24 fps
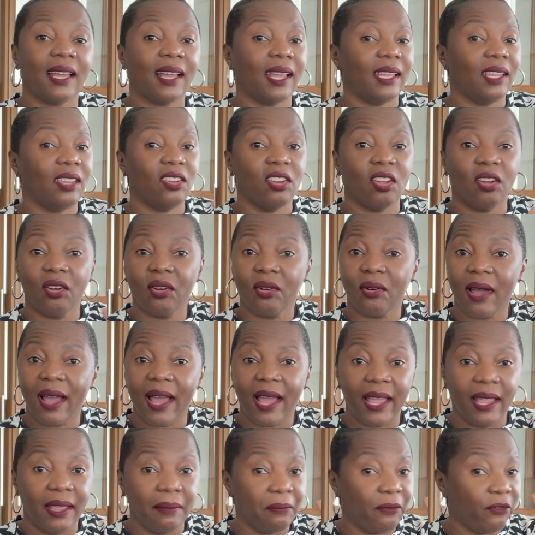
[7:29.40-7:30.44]
you know,
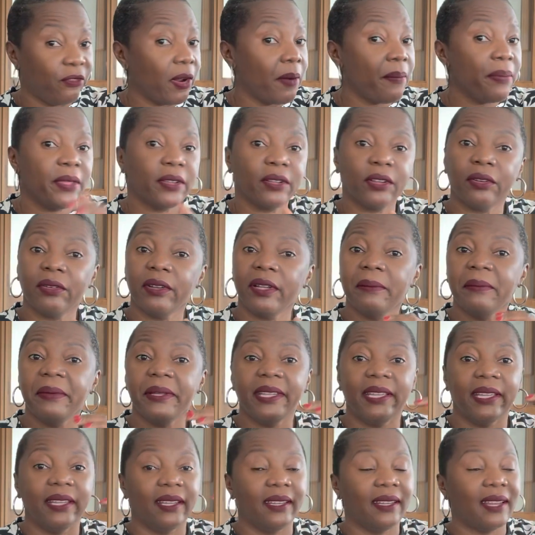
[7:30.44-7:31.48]
I am from the
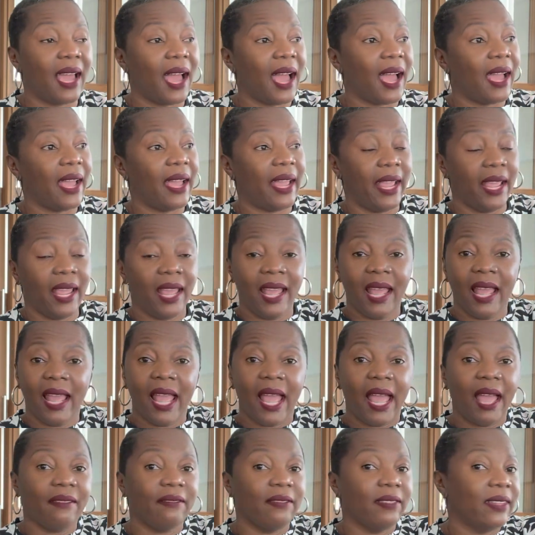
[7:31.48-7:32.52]
Caribbean. I
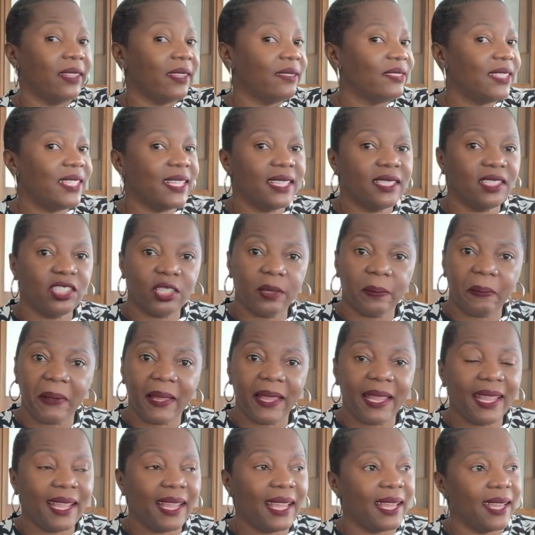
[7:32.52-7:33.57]
have lived in
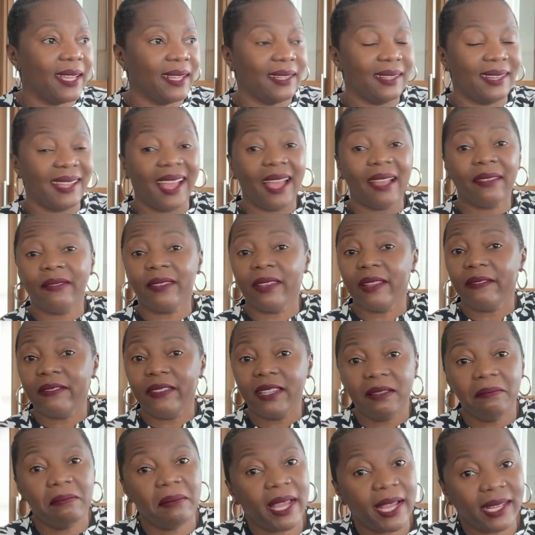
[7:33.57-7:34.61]
Japan. I've lived
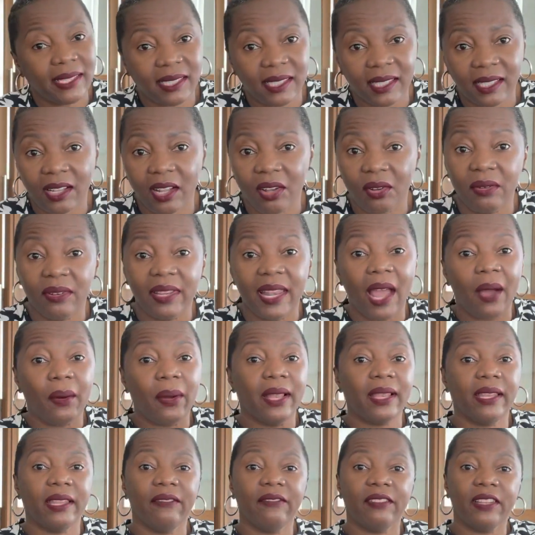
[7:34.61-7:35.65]
in Mexico, and now
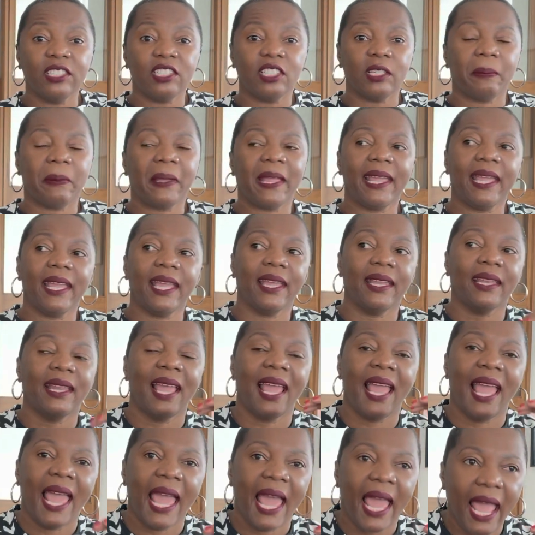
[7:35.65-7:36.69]
I live in Japan.
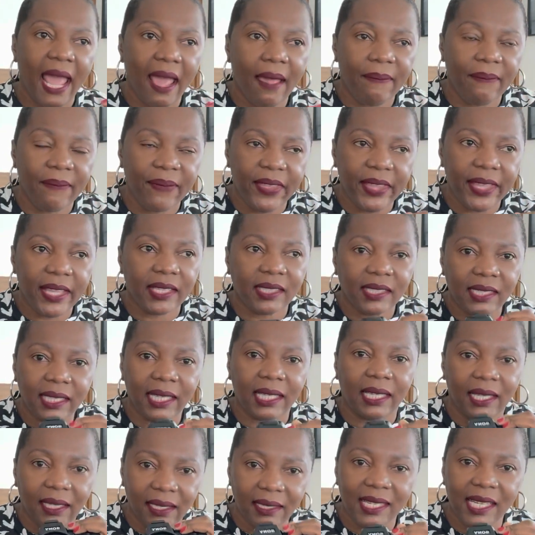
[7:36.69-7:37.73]
And this
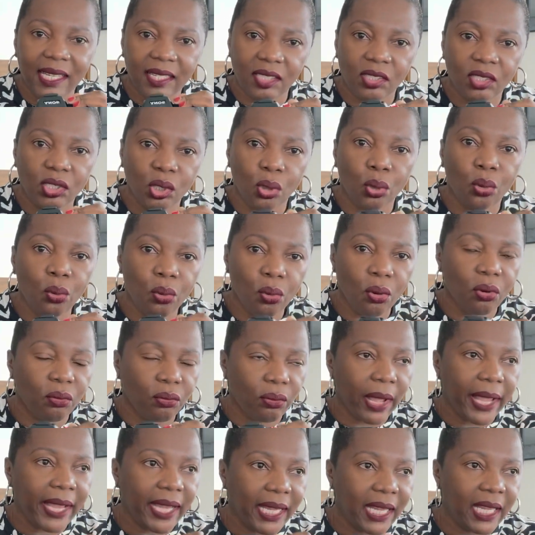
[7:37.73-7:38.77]
tool
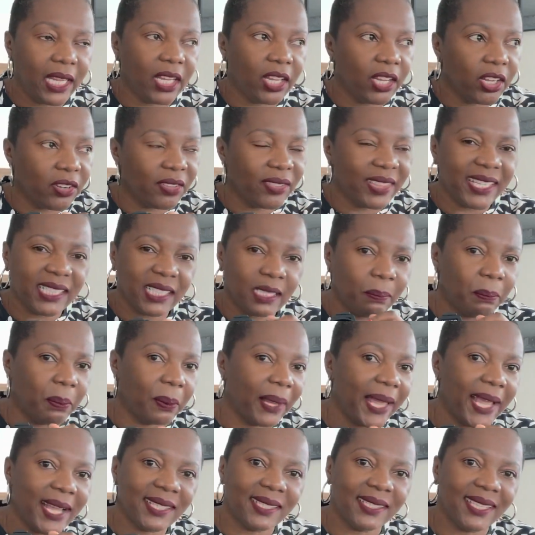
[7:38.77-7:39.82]
right here, this
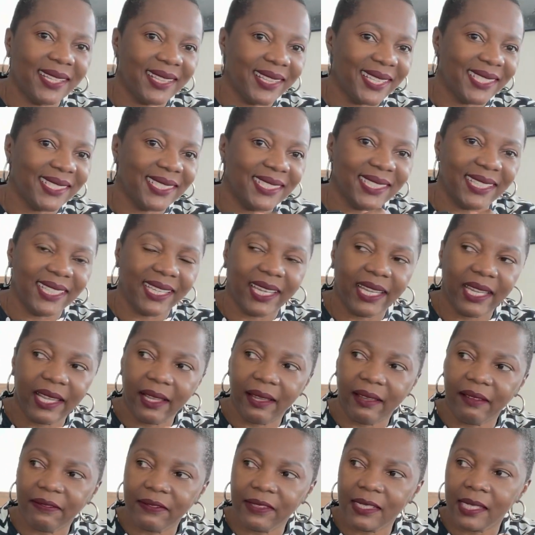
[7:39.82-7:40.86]
blessing, this
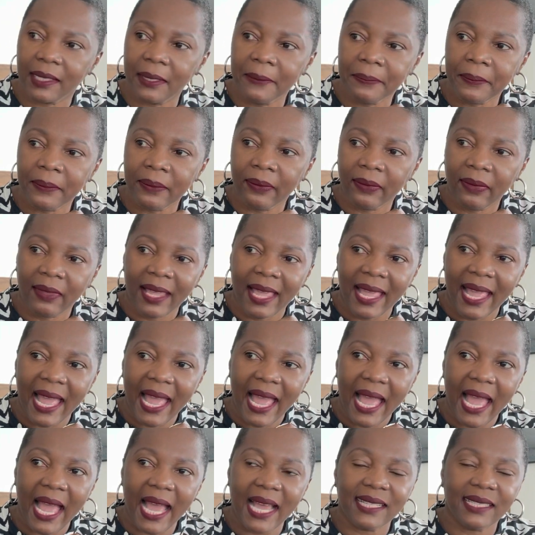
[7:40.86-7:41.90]
gift,
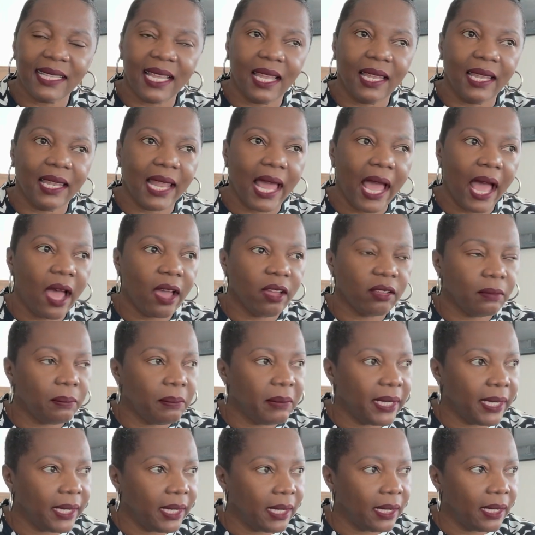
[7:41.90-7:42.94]
has allowed
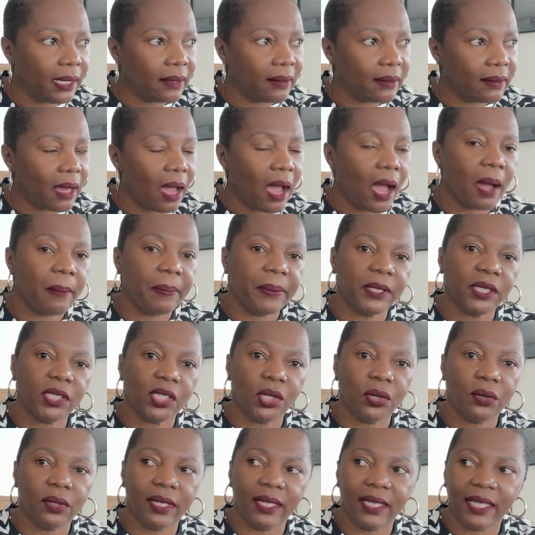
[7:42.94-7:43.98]
me the
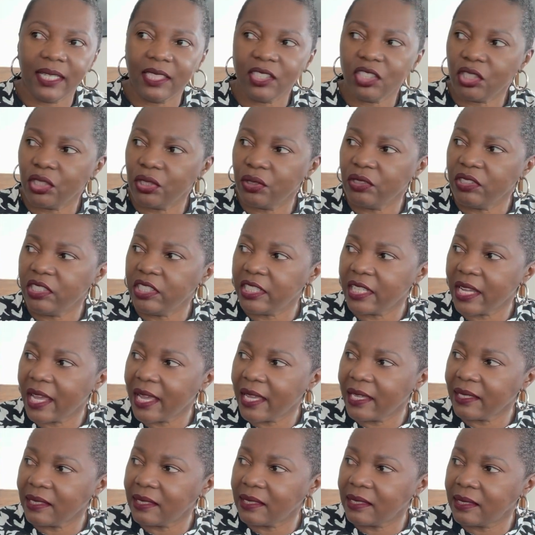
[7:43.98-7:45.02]
opportunity to
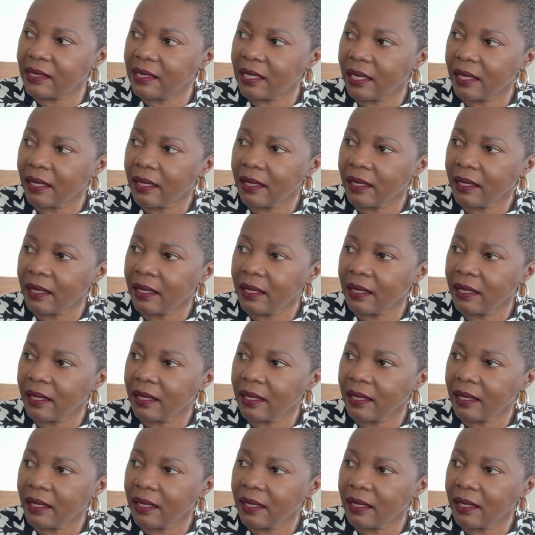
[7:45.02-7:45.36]
just